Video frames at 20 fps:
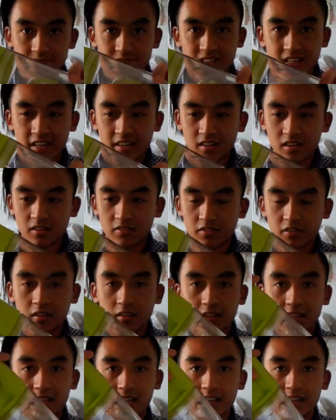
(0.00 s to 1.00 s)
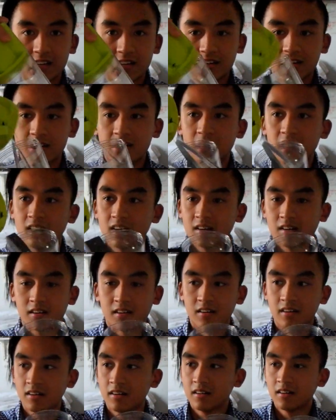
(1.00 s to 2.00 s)
take off the lid here
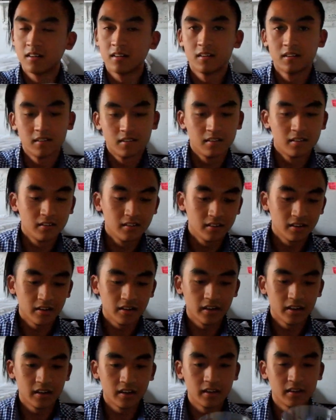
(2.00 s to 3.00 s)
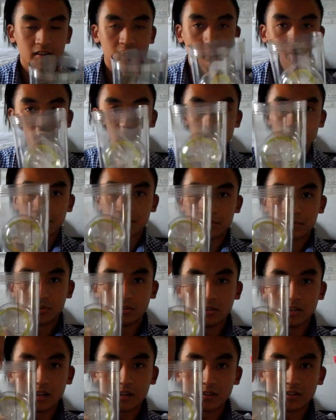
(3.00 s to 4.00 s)
and
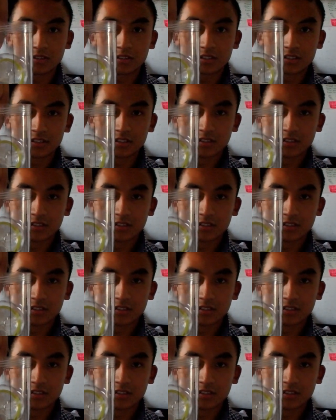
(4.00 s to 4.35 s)
pull out.